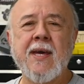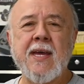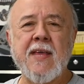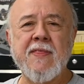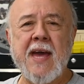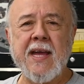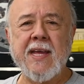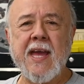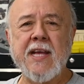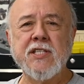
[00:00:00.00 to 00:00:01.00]
In that
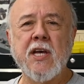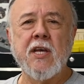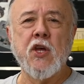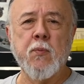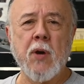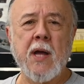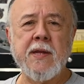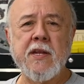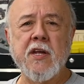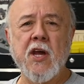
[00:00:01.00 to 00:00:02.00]
case, you probably
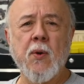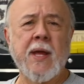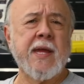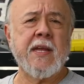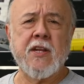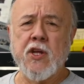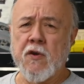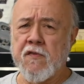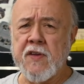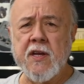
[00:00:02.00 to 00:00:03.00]
need to go like into
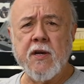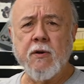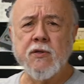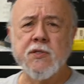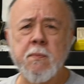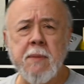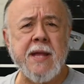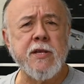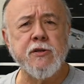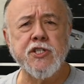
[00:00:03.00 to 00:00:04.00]
your vehicle's
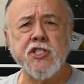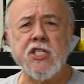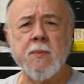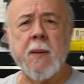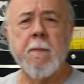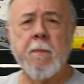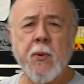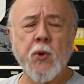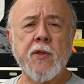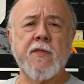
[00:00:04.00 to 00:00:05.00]
menu system and
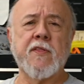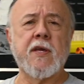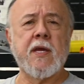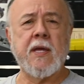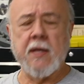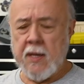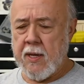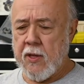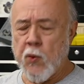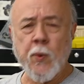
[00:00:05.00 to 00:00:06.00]
put the
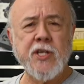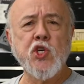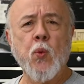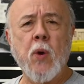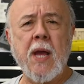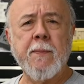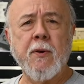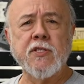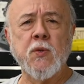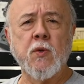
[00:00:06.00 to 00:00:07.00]
windshield
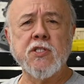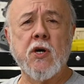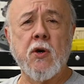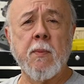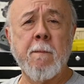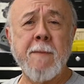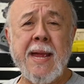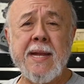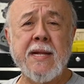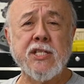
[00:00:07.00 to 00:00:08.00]
wipers in what's called
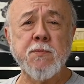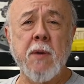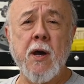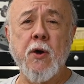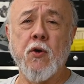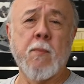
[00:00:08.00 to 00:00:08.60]
maintenance mode or